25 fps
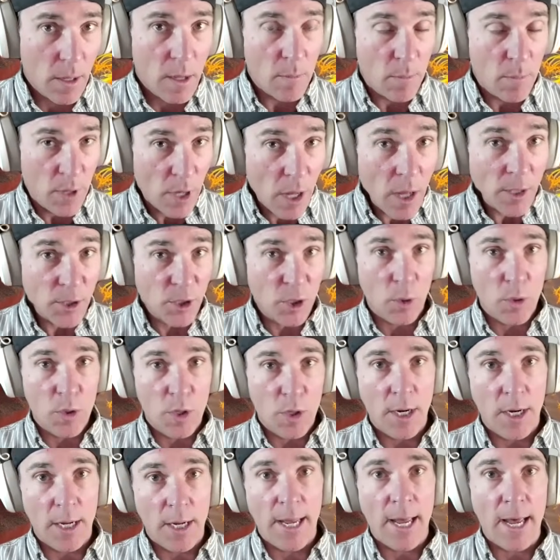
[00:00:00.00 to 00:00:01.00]
But also you
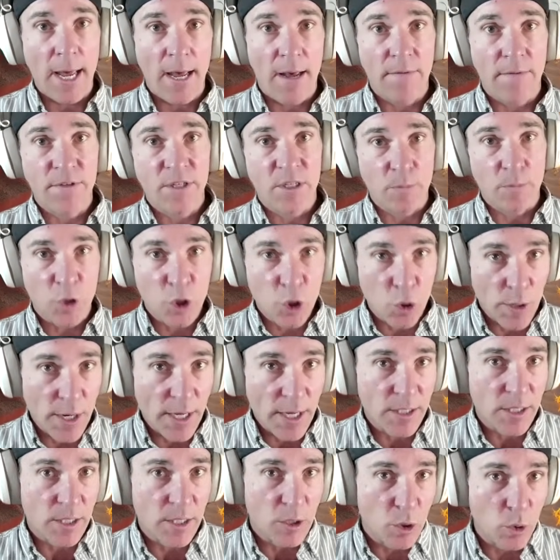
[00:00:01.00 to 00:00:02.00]
got to have some
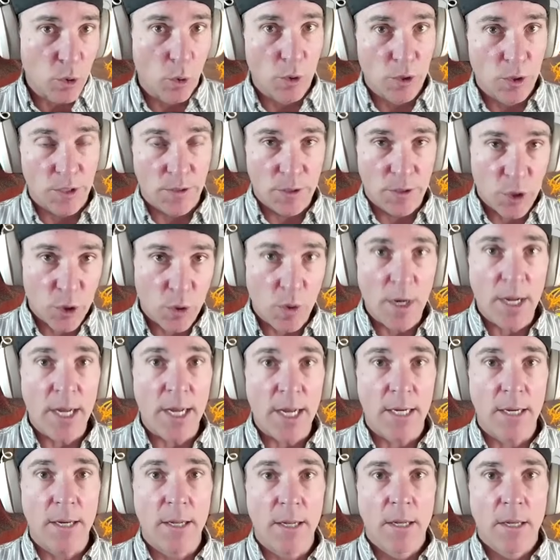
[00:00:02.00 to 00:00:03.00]
tricks and tools of the
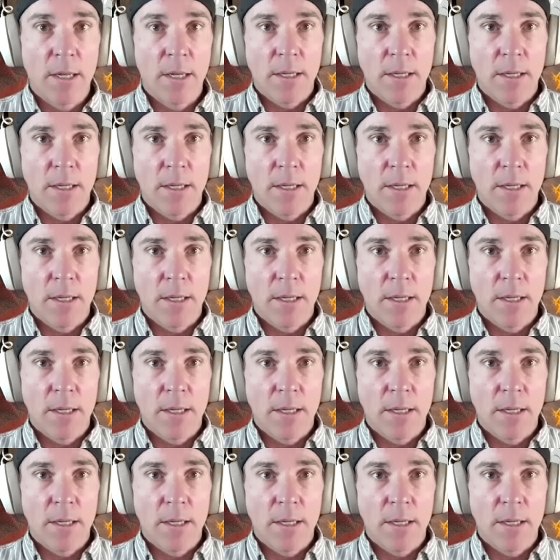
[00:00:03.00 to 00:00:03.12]
trade,